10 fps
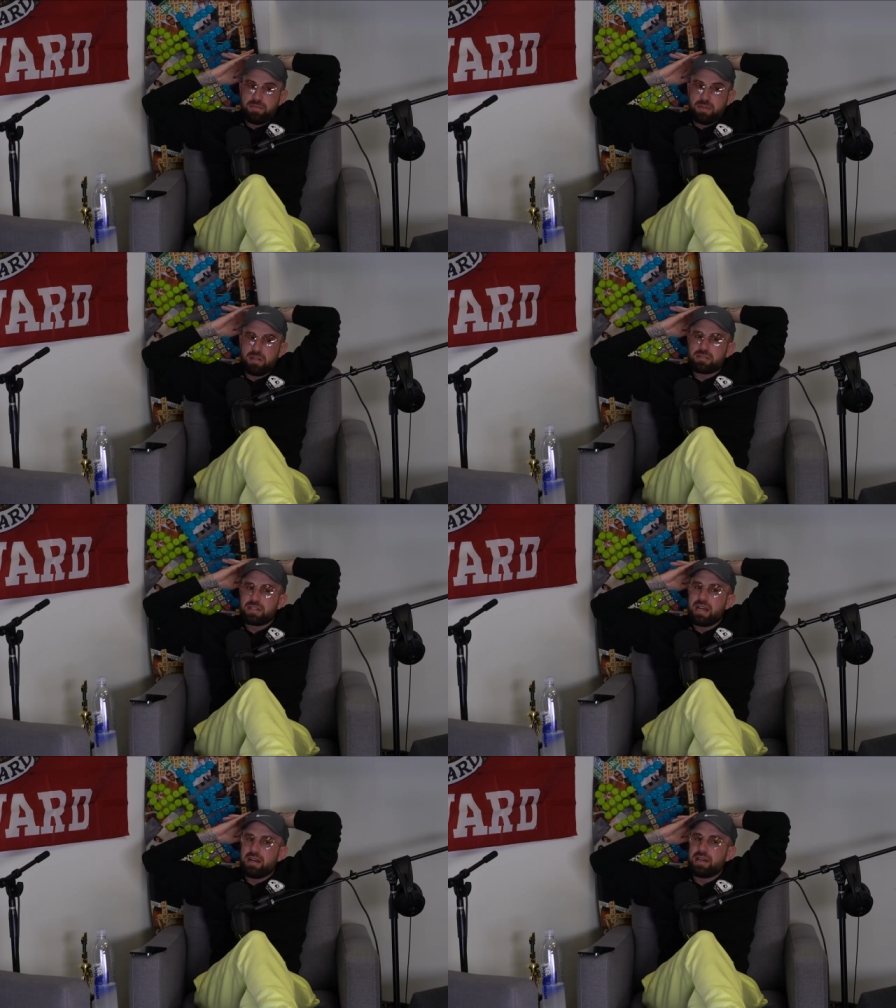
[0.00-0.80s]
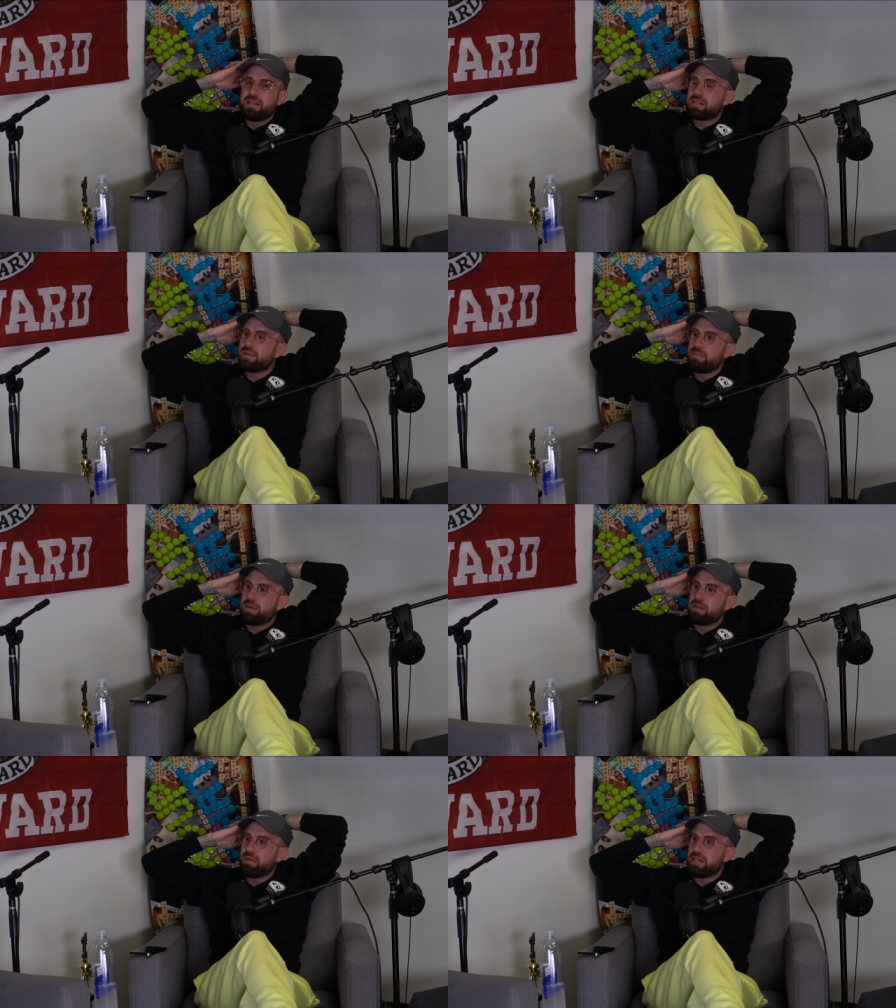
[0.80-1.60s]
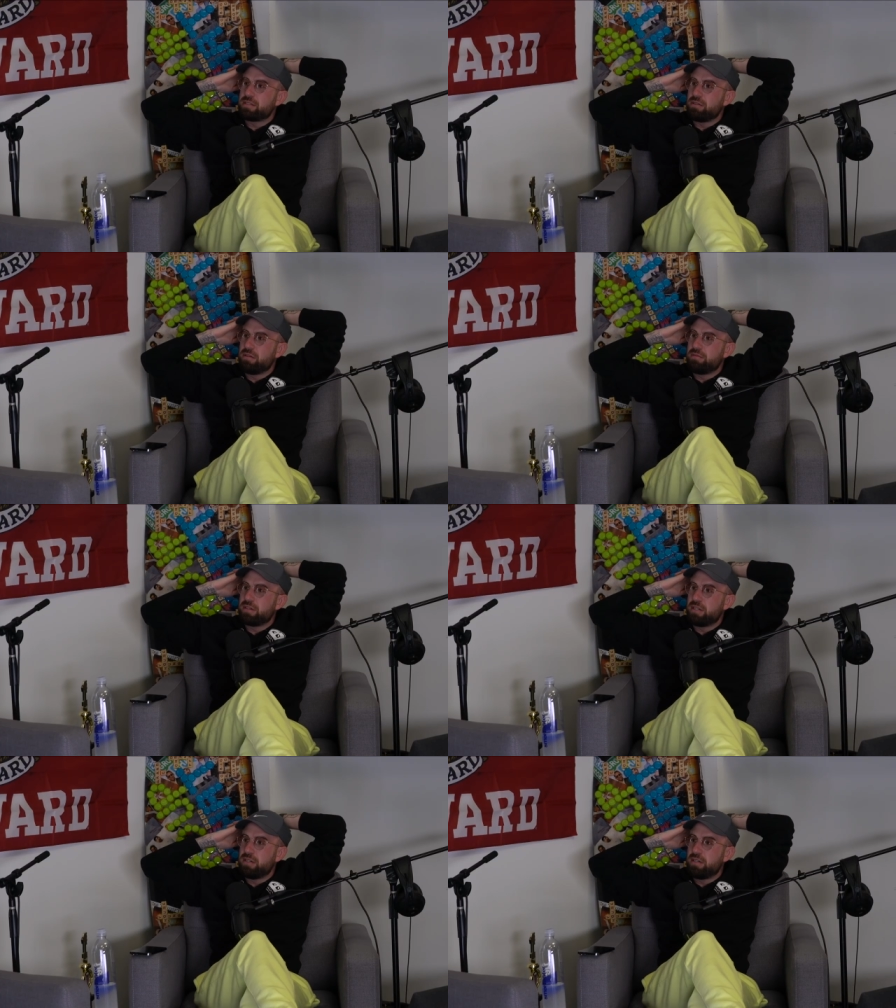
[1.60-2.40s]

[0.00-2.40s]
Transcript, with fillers: Also, yeah, I think that's probably part of why it's so over.